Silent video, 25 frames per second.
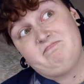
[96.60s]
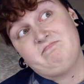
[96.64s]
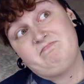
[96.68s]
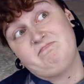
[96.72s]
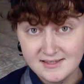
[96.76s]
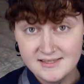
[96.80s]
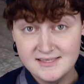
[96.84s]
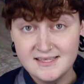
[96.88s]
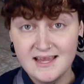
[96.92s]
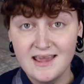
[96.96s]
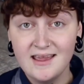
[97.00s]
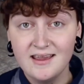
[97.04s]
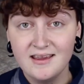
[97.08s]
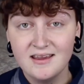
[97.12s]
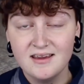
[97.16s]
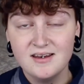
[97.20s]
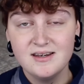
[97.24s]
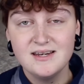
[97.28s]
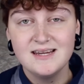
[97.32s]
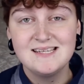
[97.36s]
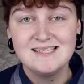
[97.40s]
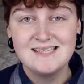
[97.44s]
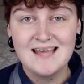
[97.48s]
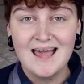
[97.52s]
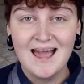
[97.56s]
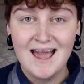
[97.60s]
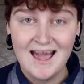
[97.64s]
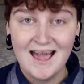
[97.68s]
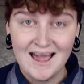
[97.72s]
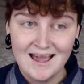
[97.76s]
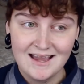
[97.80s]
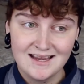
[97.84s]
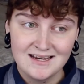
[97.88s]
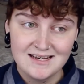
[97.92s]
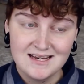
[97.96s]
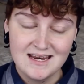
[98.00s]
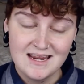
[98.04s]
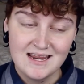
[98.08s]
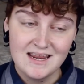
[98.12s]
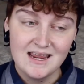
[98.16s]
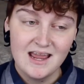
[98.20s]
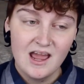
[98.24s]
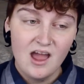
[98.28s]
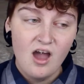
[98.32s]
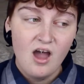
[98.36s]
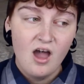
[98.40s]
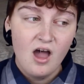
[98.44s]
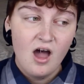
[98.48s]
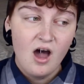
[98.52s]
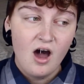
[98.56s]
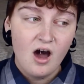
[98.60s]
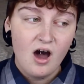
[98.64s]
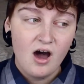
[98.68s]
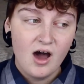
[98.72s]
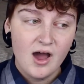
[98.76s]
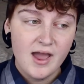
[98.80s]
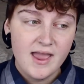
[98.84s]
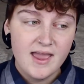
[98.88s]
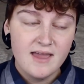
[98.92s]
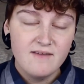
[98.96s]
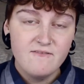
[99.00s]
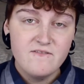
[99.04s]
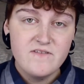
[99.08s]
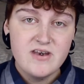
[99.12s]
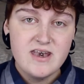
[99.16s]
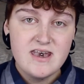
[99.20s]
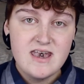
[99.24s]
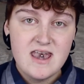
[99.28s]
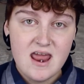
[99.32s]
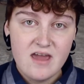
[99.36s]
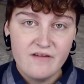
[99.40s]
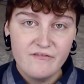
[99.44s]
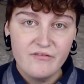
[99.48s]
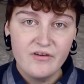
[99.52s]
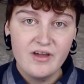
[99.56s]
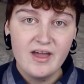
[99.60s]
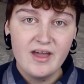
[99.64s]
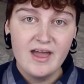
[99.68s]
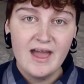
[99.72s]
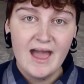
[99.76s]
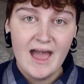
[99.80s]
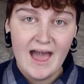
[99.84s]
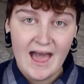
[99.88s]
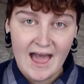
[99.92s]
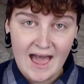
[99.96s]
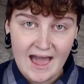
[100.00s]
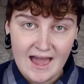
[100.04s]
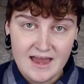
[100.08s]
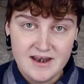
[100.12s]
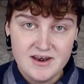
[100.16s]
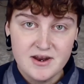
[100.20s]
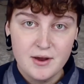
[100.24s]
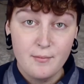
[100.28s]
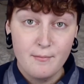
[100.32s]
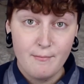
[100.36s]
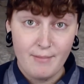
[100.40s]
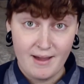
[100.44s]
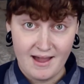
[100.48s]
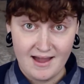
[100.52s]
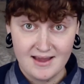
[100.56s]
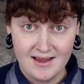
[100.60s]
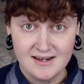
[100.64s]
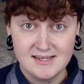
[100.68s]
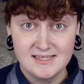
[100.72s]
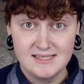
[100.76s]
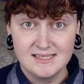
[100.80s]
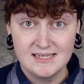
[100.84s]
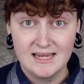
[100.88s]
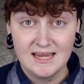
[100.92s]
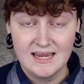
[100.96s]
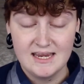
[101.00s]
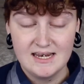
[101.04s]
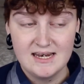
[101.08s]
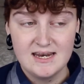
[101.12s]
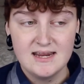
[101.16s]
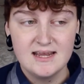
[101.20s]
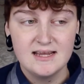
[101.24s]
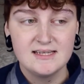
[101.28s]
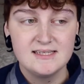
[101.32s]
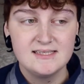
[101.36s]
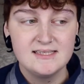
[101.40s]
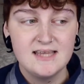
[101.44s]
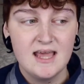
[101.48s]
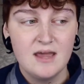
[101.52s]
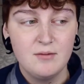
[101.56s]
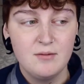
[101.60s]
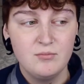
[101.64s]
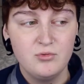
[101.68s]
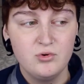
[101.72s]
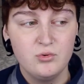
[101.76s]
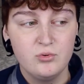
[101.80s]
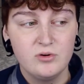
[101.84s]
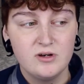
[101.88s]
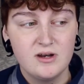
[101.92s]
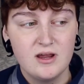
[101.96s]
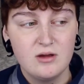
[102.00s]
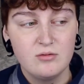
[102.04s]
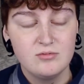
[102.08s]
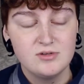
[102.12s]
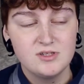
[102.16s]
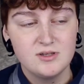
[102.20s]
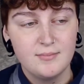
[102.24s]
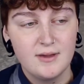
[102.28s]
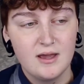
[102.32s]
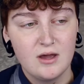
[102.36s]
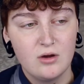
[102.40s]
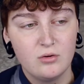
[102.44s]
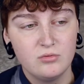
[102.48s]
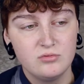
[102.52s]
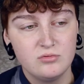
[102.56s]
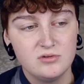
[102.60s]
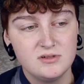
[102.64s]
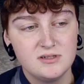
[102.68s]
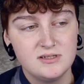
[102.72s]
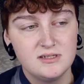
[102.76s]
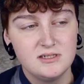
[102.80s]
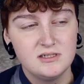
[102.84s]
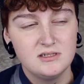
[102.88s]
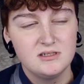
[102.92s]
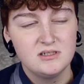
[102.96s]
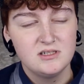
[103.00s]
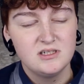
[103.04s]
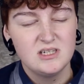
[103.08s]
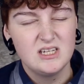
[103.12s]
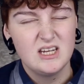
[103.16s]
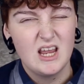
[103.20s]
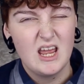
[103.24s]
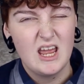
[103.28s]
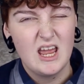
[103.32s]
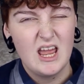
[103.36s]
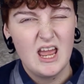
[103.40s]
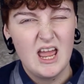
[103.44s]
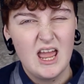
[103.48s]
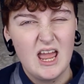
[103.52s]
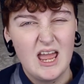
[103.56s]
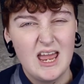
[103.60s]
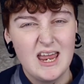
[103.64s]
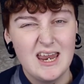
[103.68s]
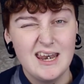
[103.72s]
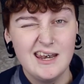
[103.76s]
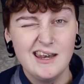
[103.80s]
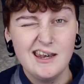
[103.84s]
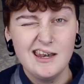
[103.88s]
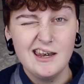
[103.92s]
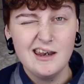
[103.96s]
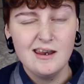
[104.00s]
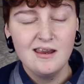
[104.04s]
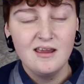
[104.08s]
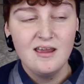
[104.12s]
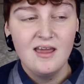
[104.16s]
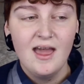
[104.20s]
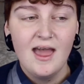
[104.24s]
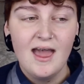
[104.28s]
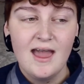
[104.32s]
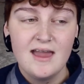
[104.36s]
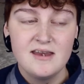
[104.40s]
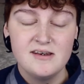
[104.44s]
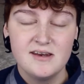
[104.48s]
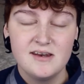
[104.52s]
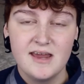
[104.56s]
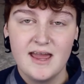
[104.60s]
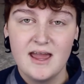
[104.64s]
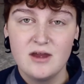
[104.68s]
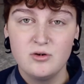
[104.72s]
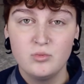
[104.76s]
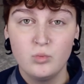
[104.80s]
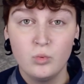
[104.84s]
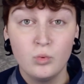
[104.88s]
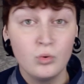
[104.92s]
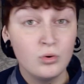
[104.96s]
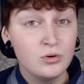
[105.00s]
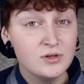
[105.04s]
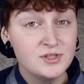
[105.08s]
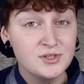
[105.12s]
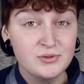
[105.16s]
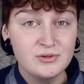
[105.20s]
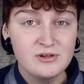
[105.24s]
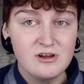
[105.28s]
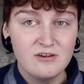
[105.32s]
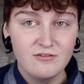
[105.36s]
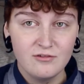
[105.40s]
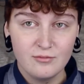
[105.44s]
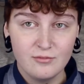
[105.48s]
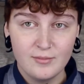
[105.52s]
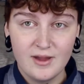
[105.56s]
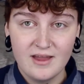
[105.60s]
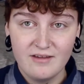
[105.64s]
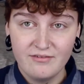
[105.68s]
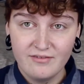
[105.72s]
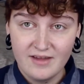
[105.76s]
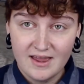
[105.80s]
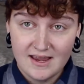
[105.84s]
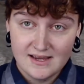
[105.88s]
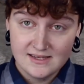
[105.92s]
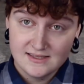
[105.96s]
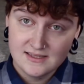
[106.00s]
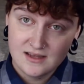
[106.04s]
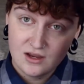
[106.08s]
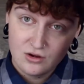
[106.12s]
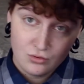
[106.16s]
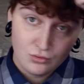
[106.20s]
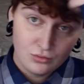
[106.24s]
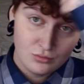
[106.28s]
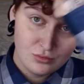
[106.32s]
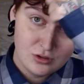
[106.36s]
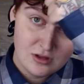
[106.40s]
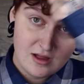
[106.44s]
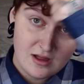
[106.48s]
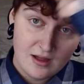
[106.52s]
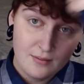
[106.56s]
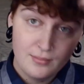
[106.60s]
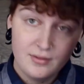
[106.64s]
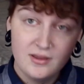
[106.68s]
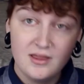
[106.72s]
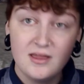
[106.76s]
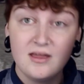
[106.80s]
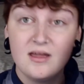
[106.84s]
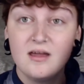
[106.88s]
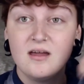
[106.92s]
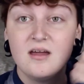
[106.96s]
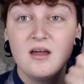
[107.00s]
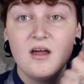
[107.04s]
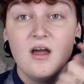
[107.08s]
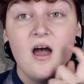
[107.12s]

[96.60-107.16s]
second is acne I have never had bad skin except when I was about 10 and I had warts all over my face like all up here